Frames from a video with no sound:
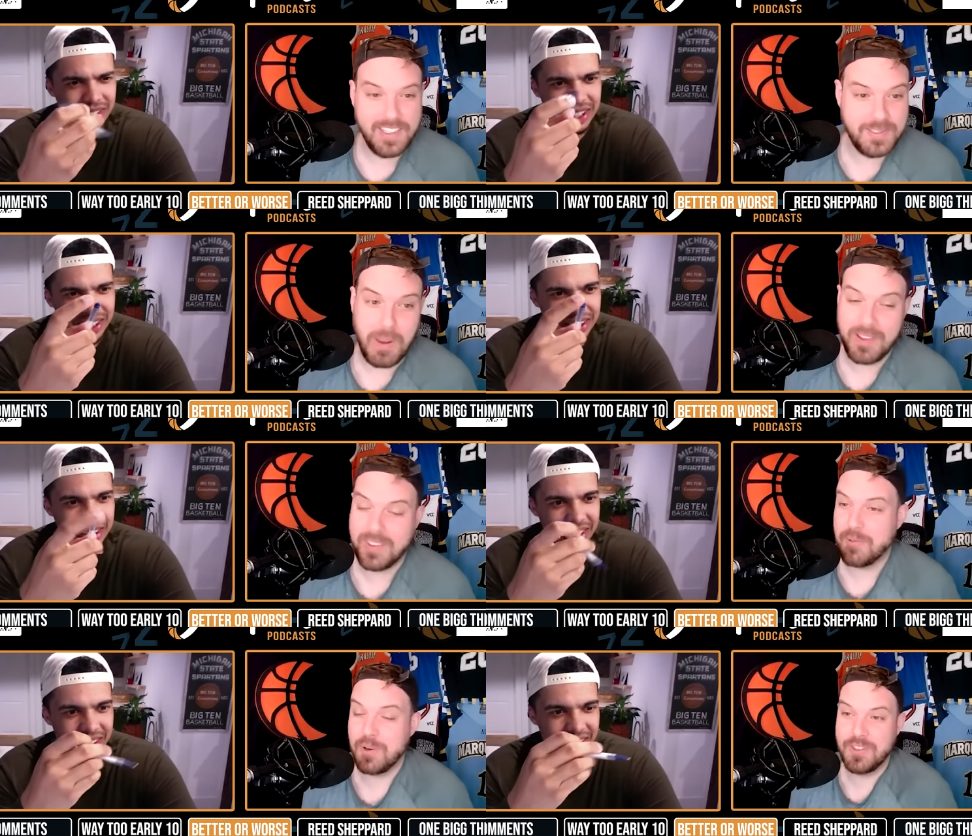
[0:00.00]
Speaker 1: It's about to
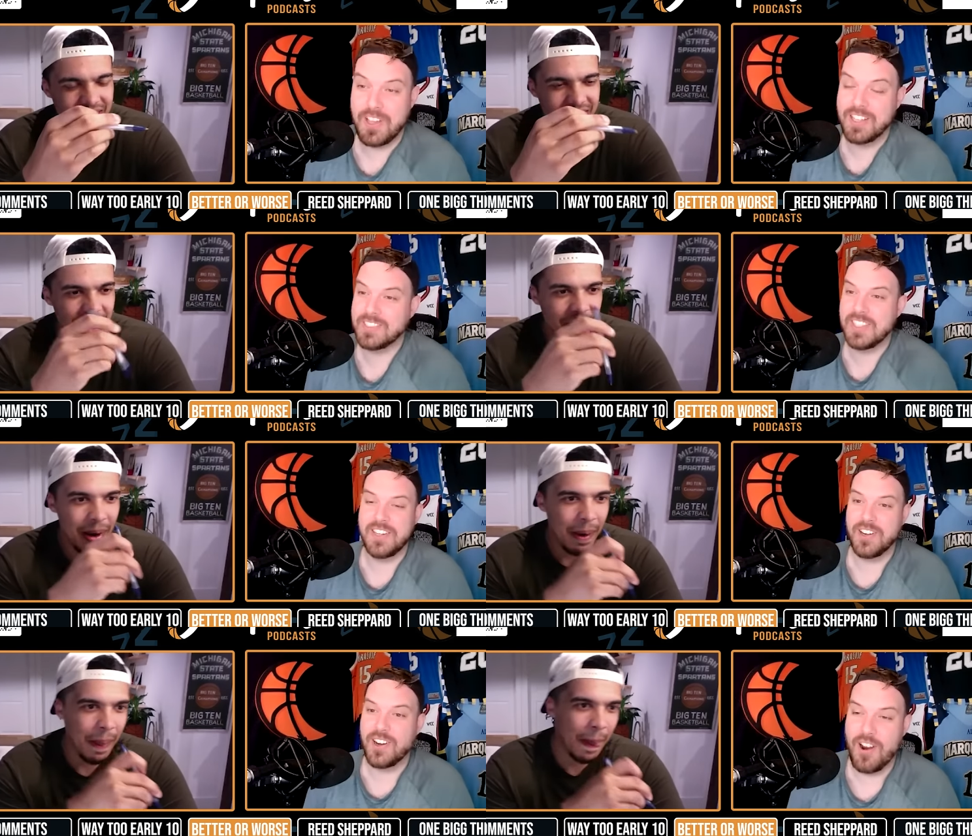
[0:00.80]
get real dusty in
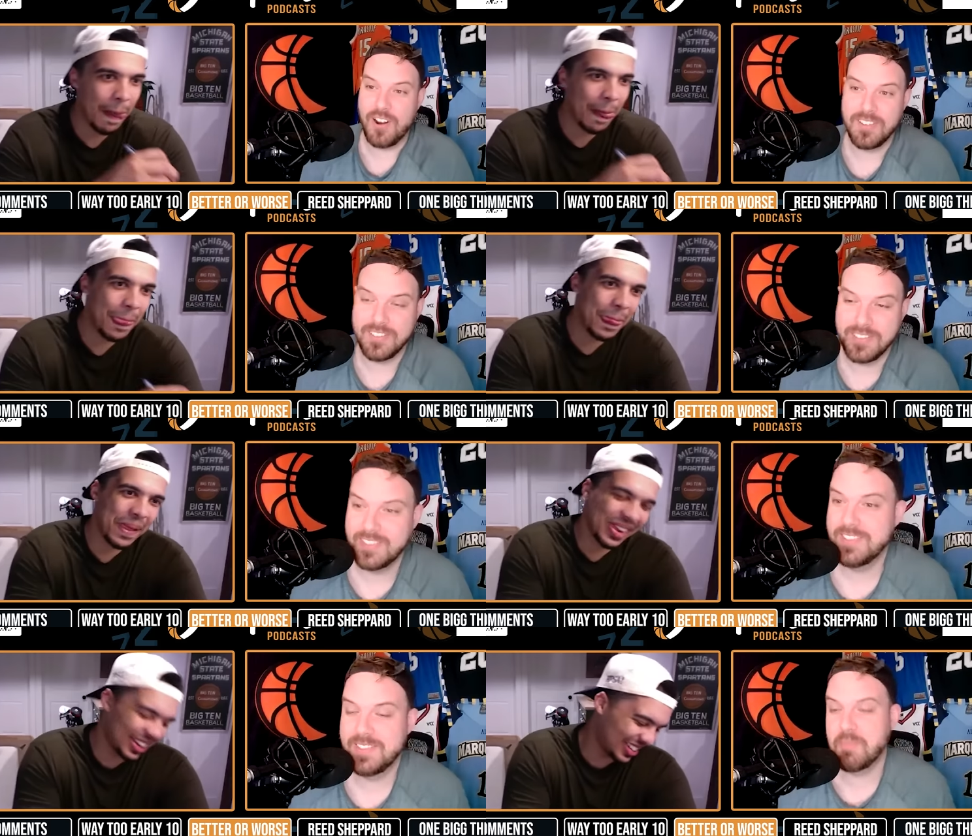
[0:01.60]
here, Cart.
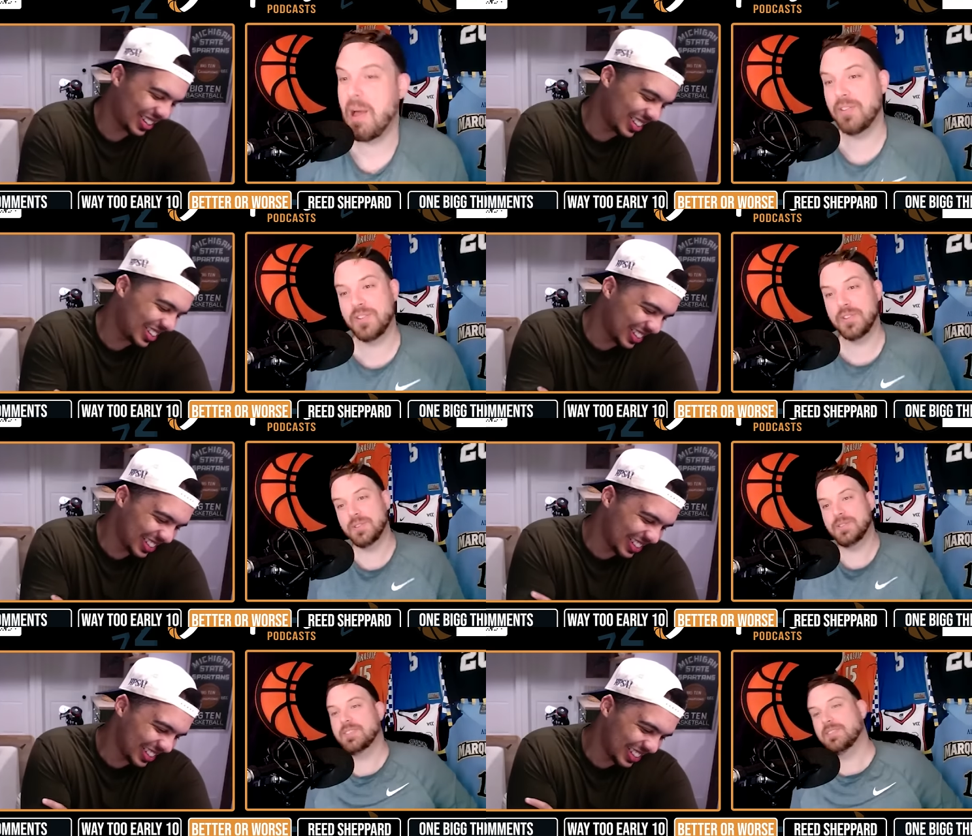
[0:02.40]
It's about to.
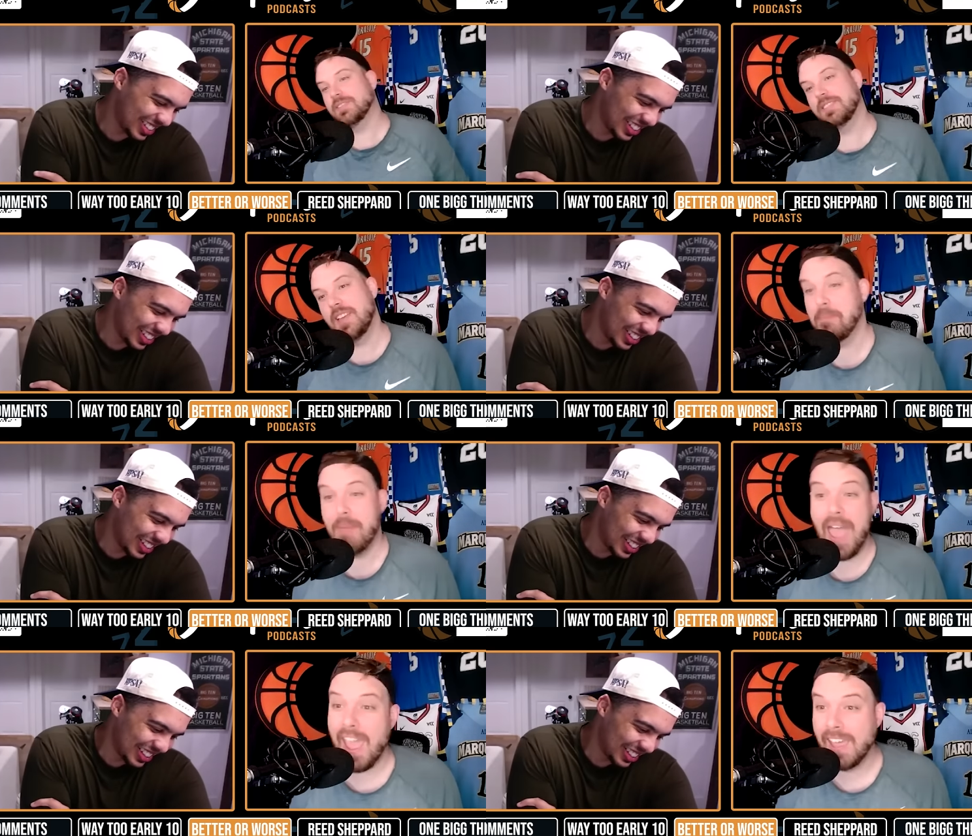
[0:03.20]
It
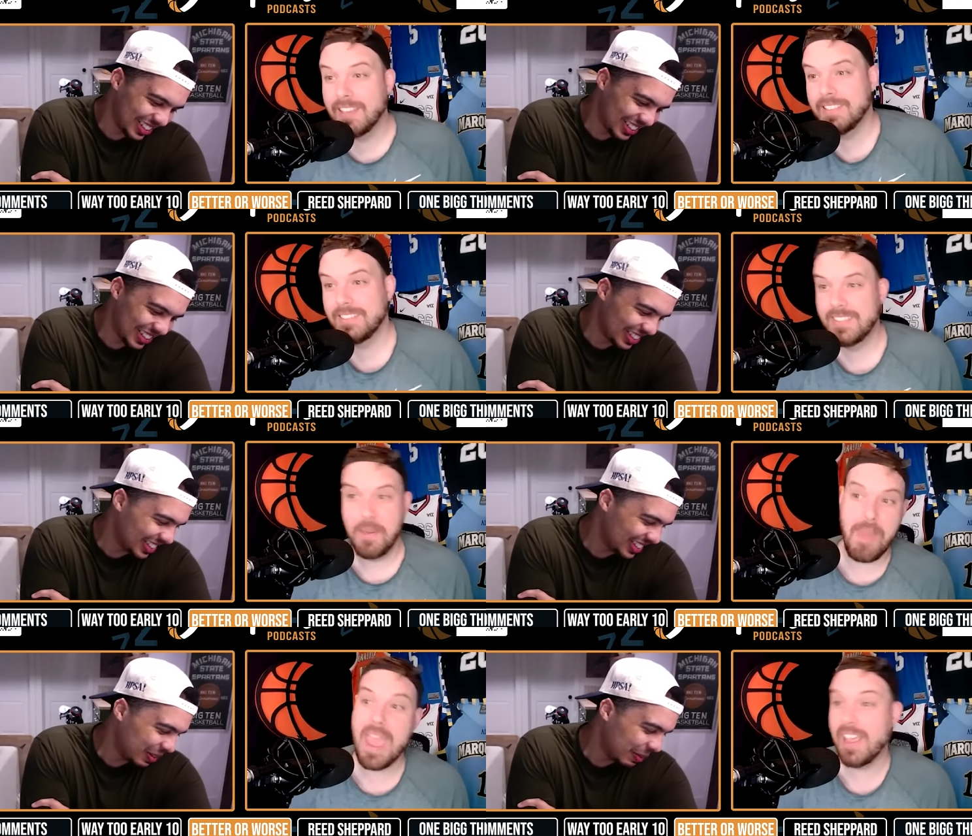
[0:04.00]
may.
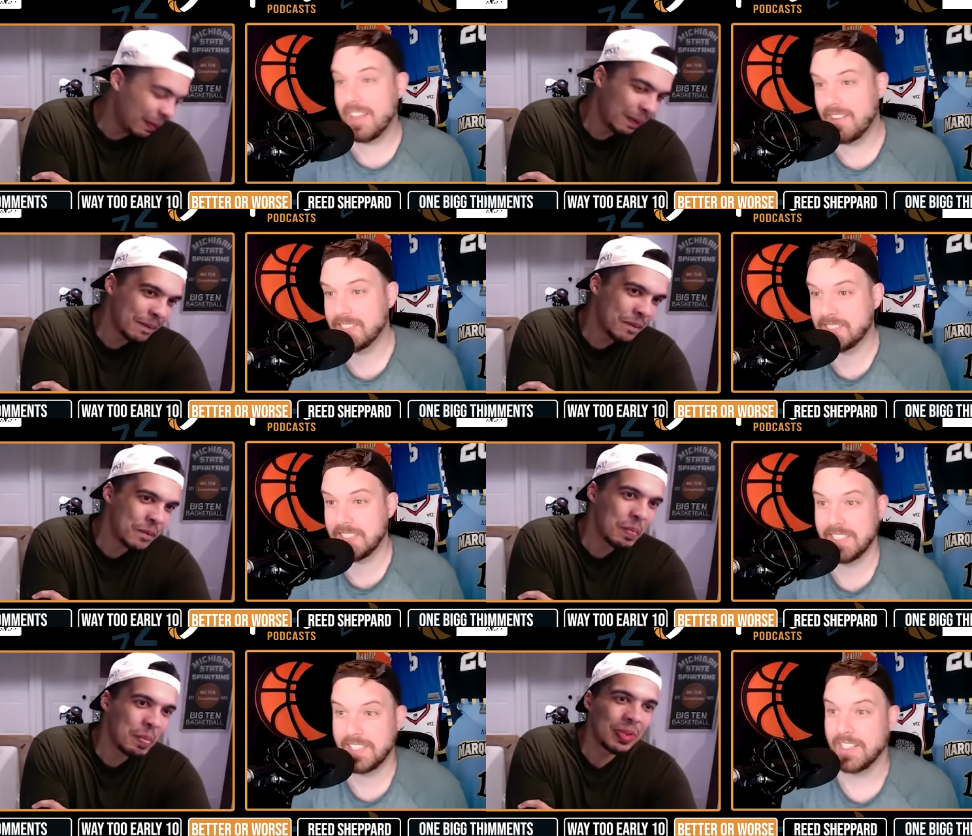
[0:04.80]
It may get
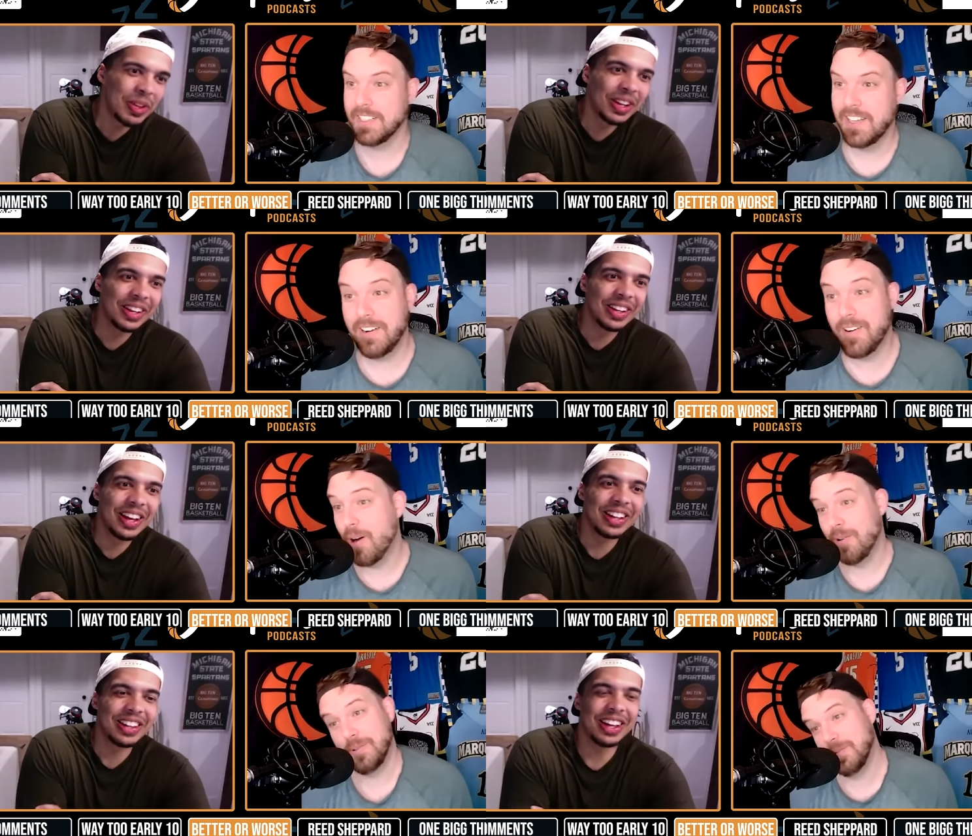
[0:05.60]
dusty in here.
Speaker 2: I don't
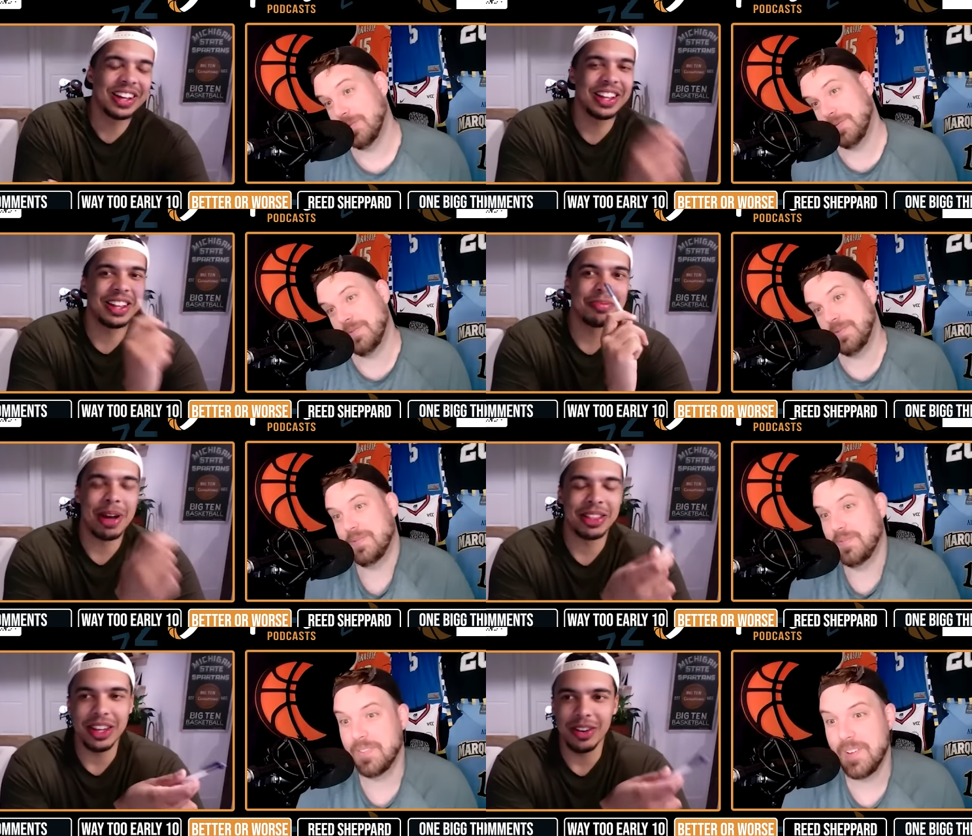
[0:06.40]
know. My
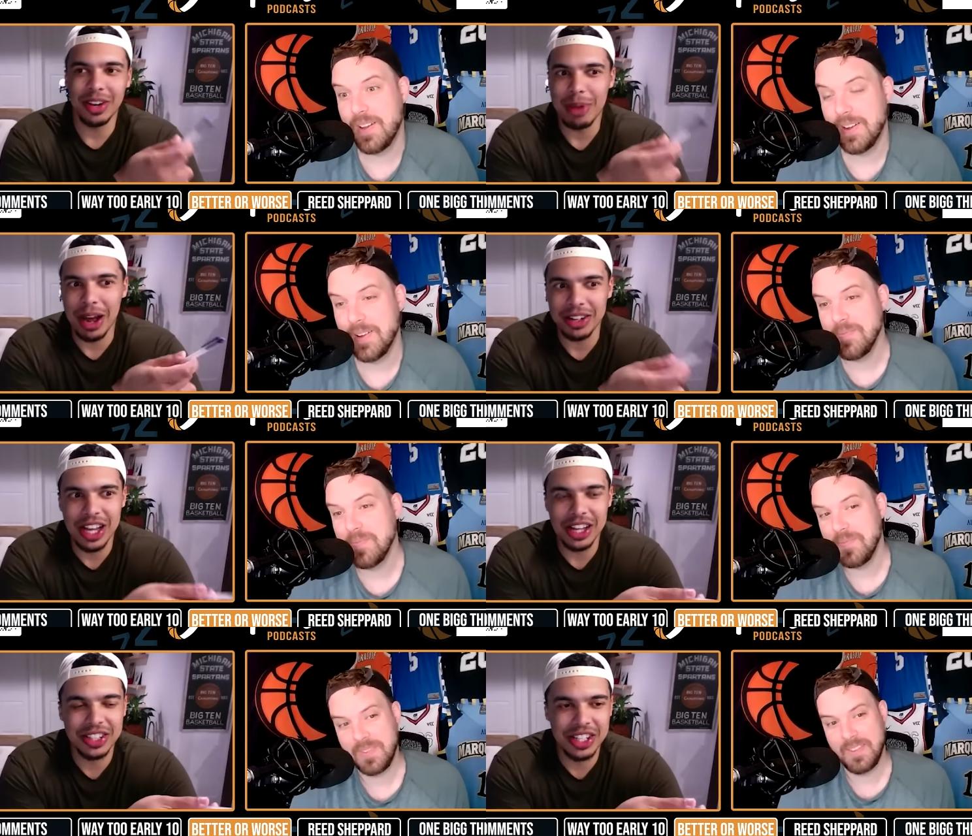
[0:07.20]
theory about
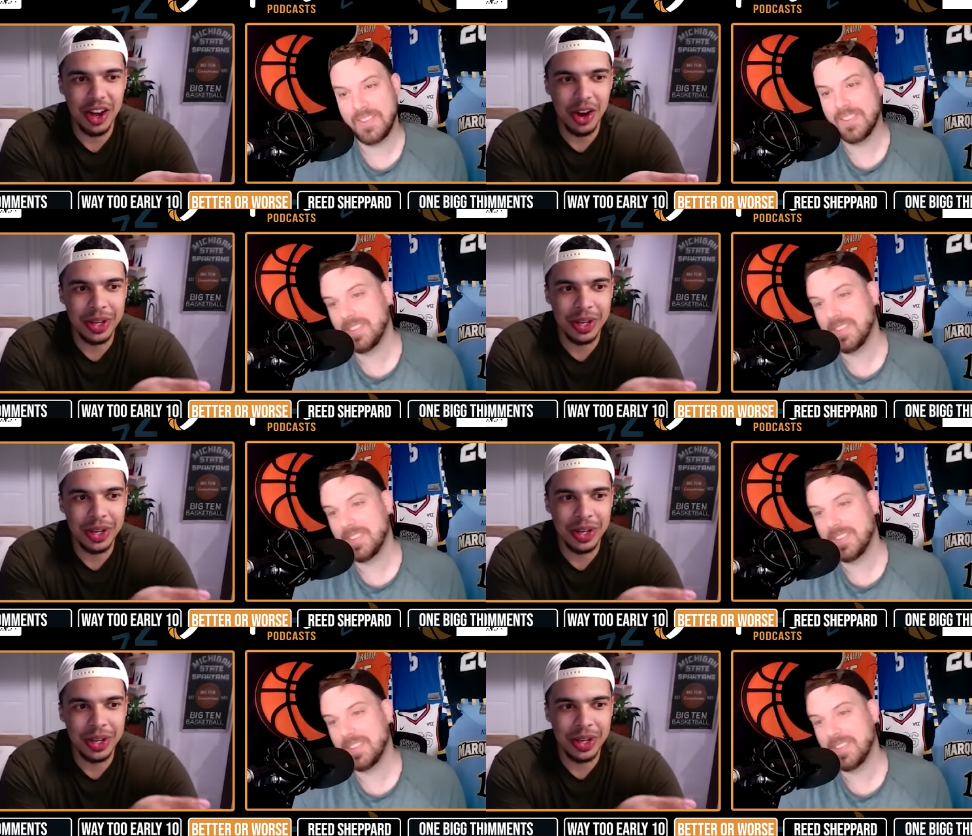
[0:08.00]
Dusty, though,